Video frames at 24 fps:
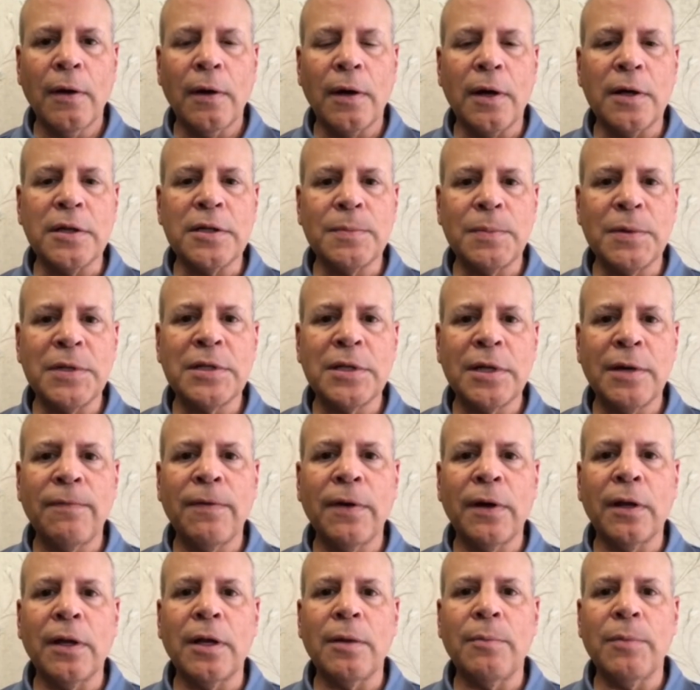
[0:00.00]

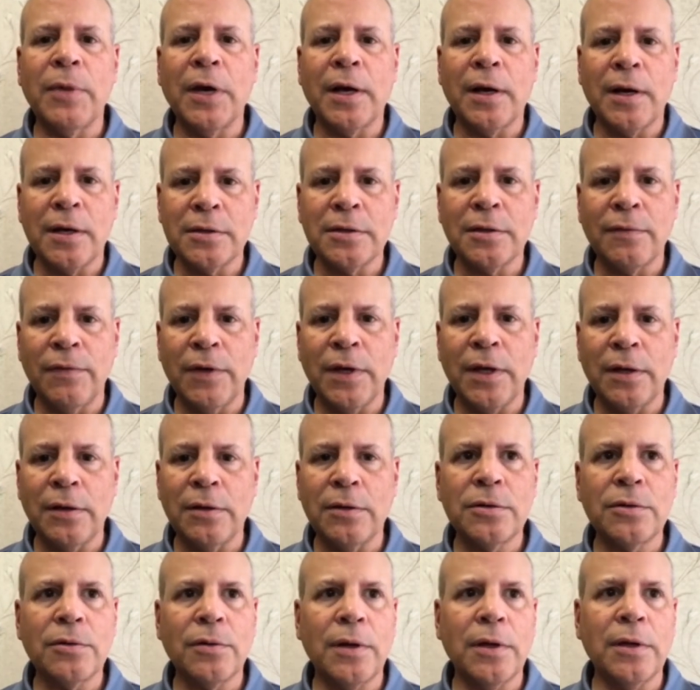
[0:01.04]
specifically because of the
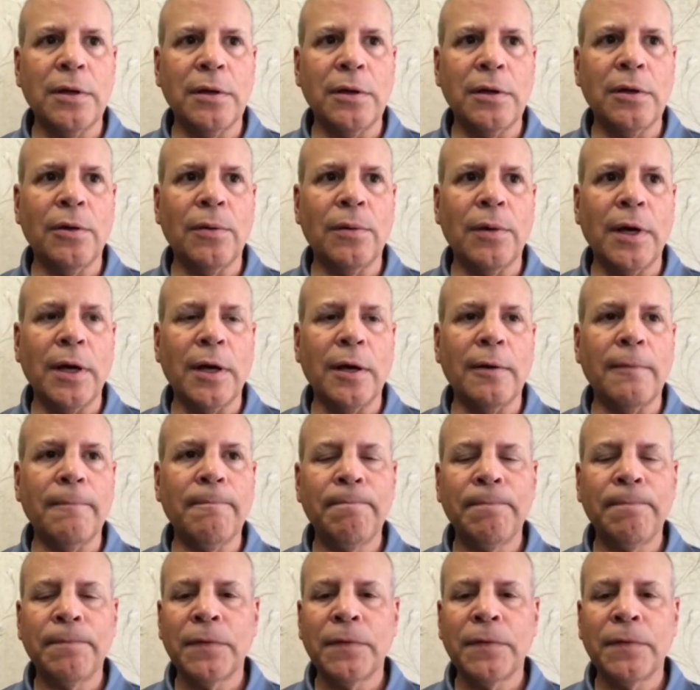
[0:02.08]
industry that you're in.